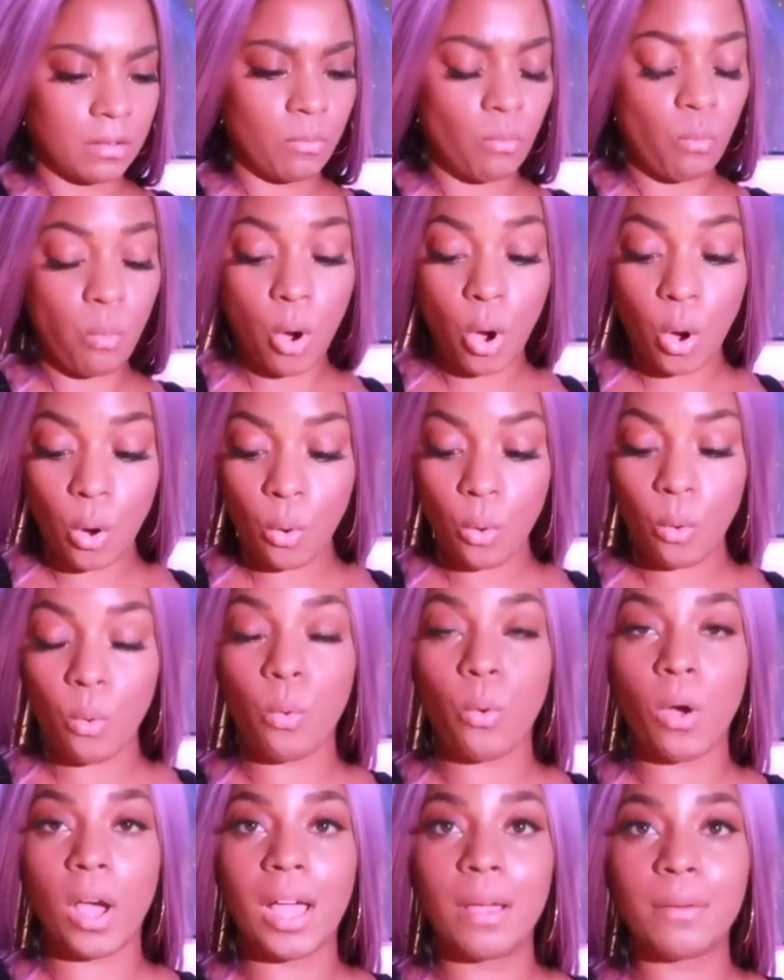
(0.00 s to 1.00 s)

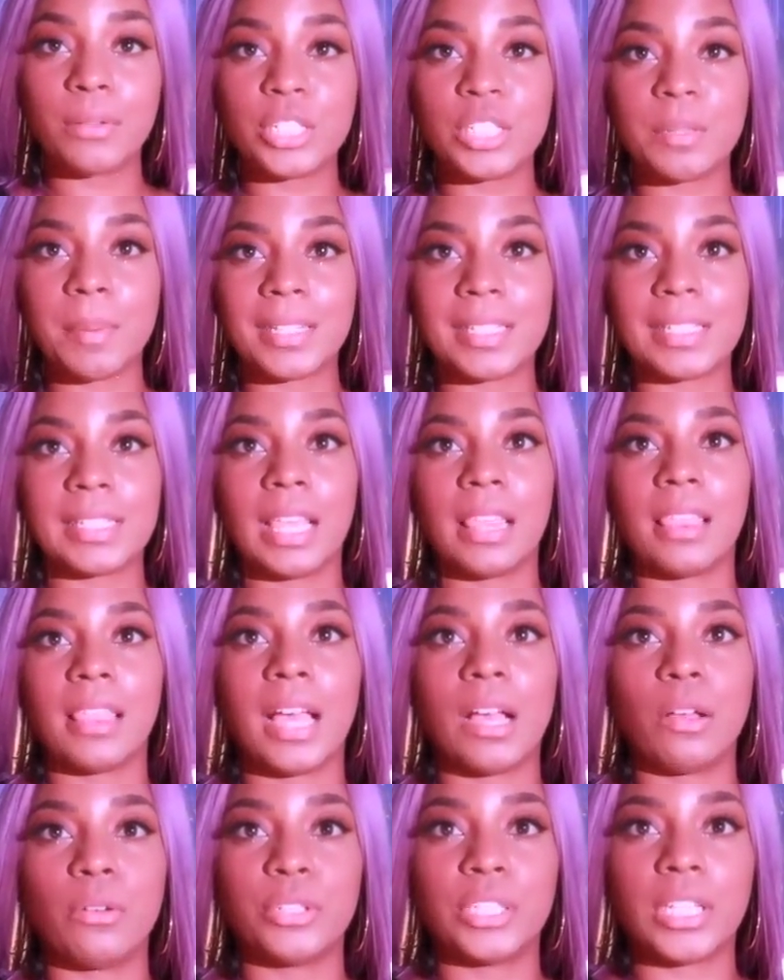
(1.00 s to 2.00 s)
Whoa, I was just about to say,
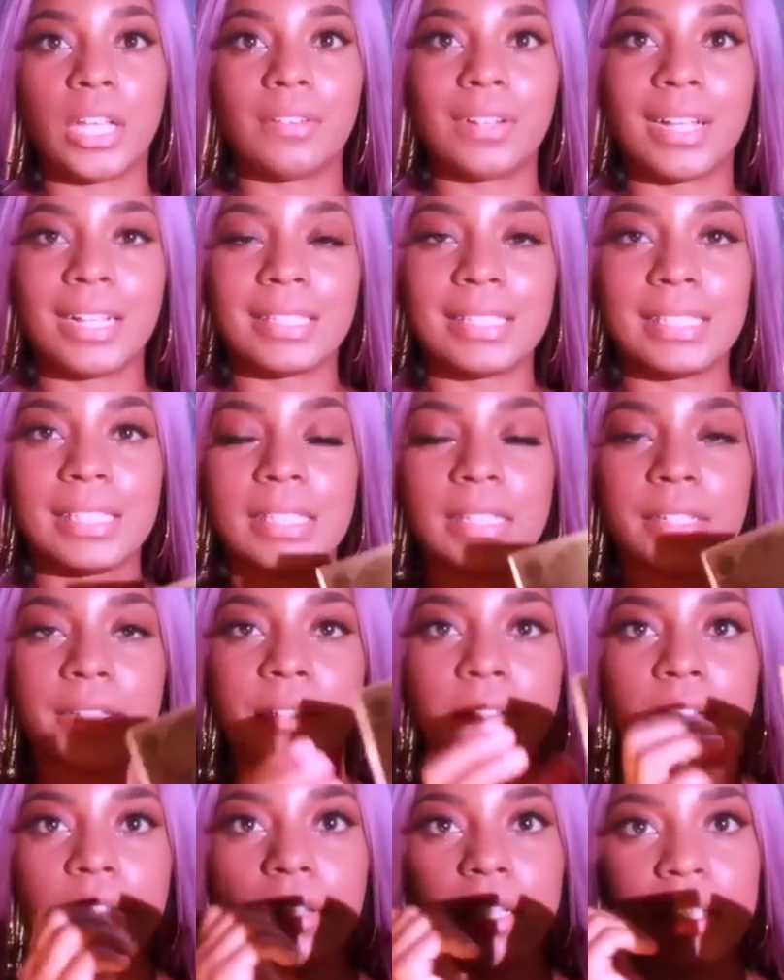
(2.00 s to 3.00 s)
thou shall not
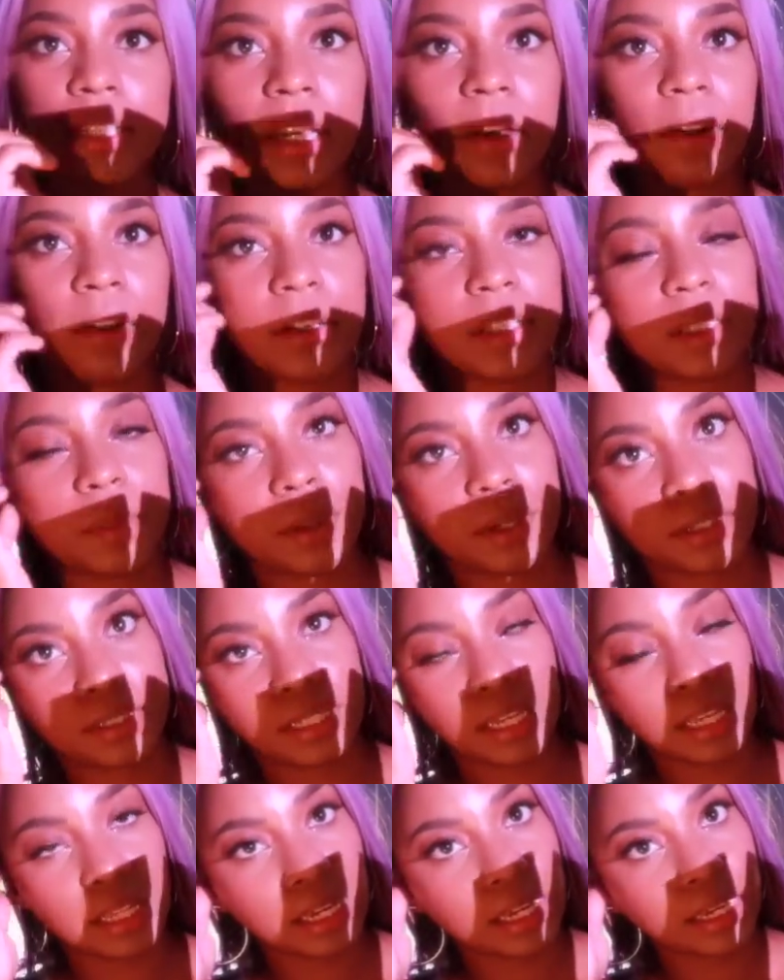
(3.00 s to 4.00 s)
steal, because I heard Spirit
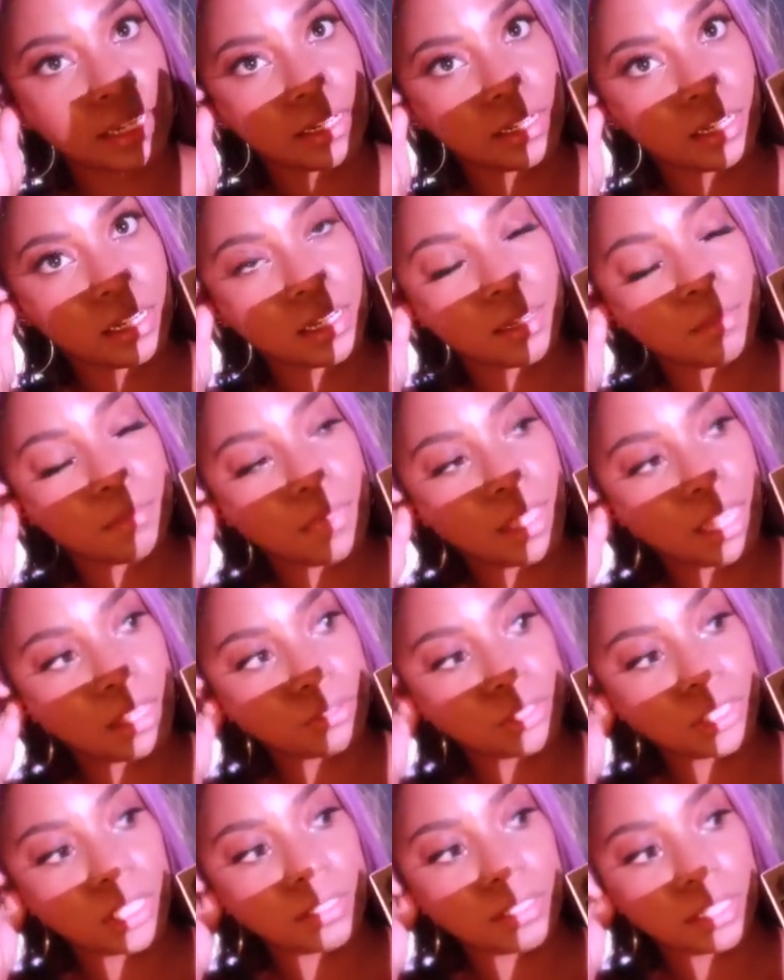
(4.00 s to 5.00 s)
say that. Um, thou
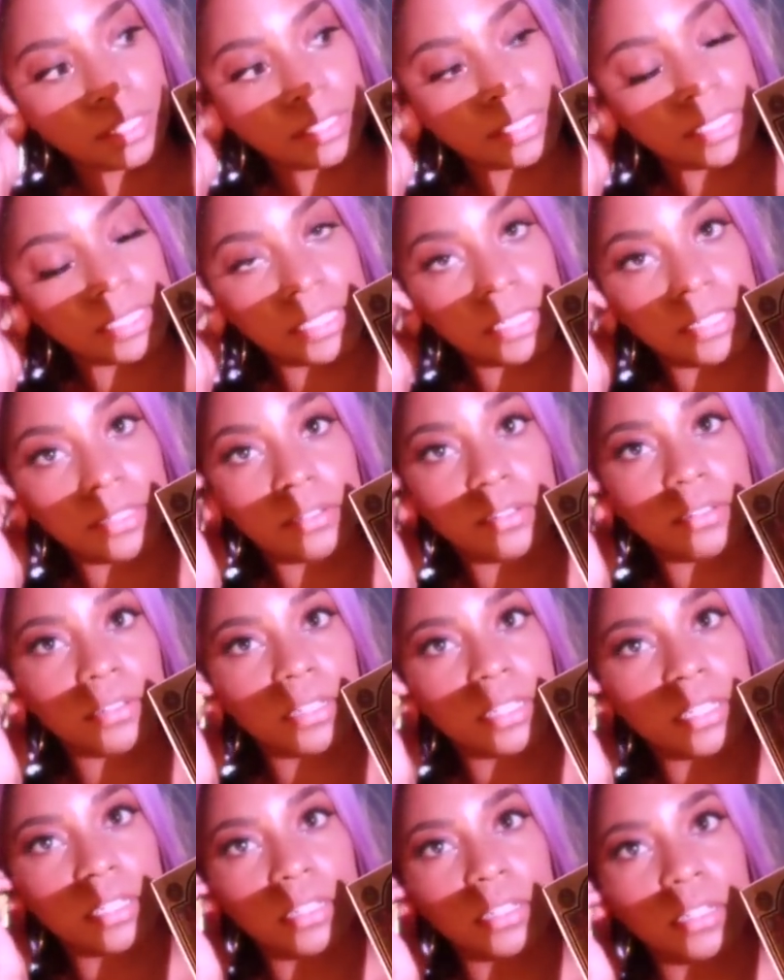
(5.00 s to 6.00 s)
shall not steal.